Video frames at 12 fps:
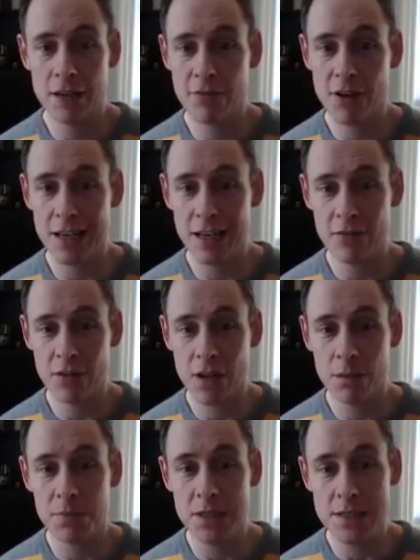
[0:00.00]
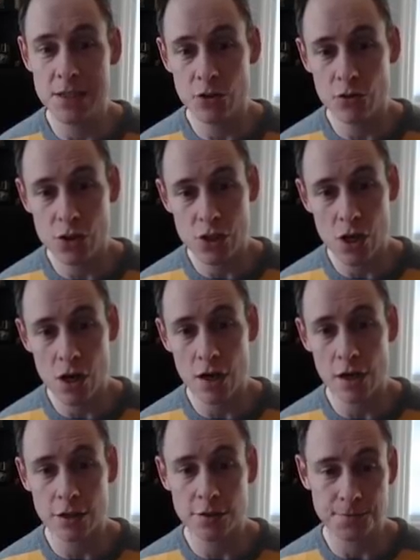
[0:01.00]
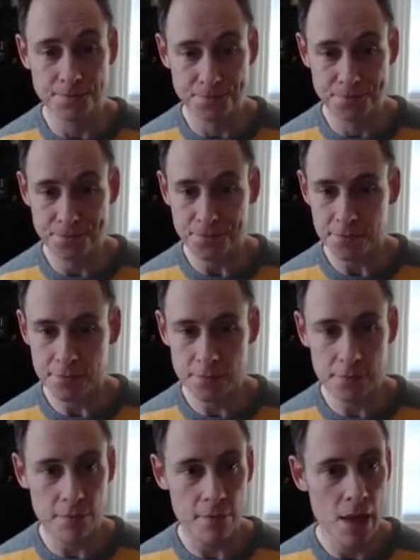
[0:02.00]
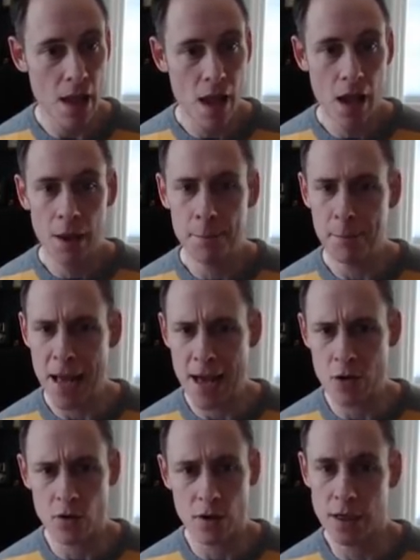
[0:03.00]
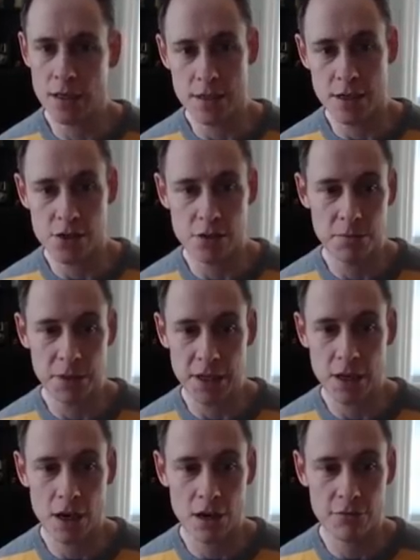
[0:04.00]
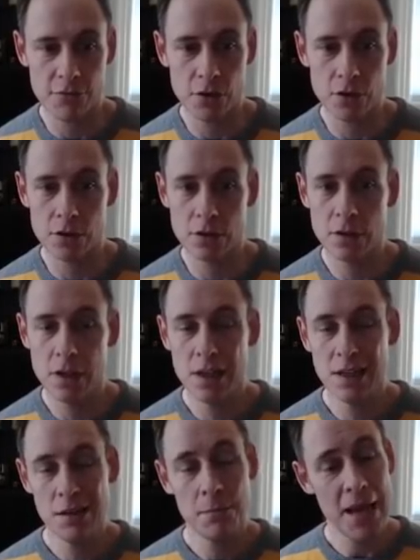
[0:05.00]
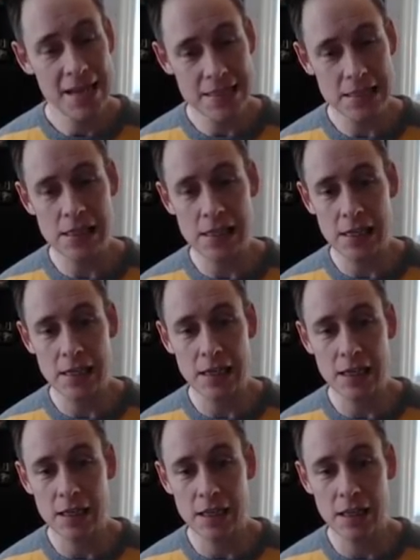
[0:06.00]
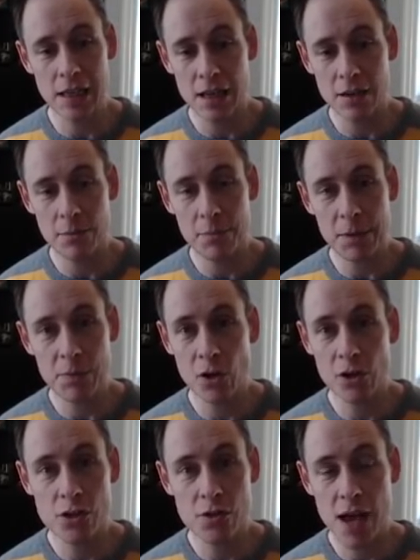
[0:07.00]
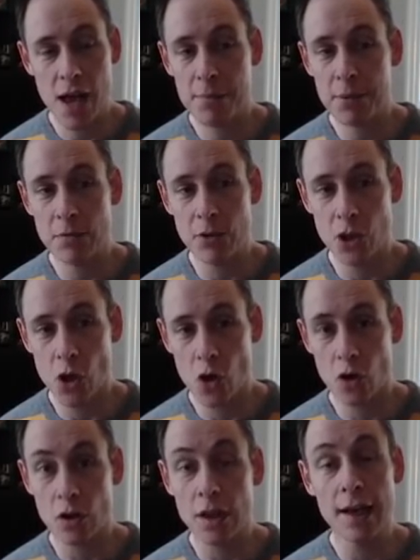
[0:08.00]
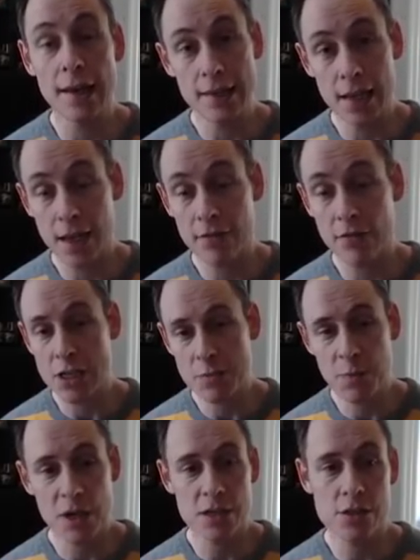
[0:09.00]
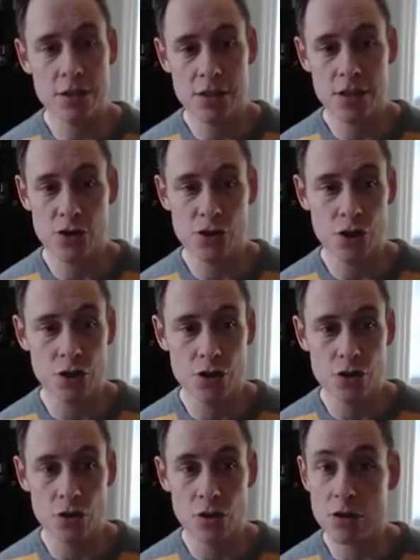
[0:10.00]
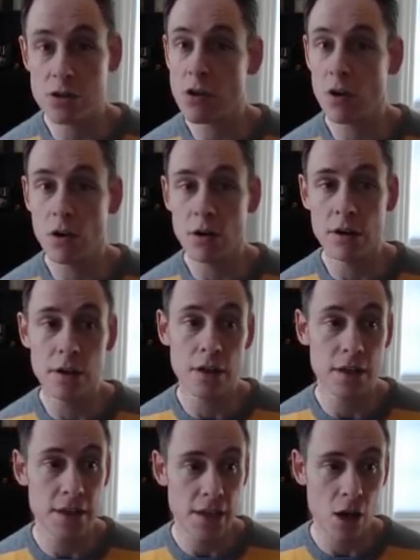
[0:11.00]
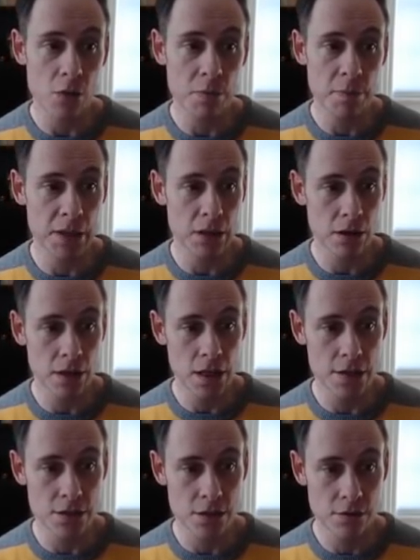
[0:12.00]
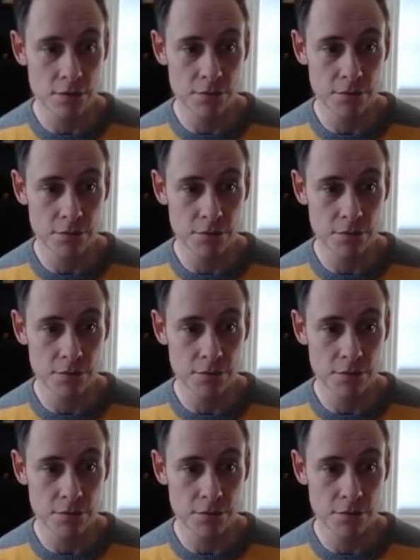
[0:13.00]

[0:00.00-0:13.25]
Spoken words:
If I could give the company 0 stars, bad organization, be careful. Basically, people aren't too happy with Yodel and they expressed such concerns on Yelp. But look at this.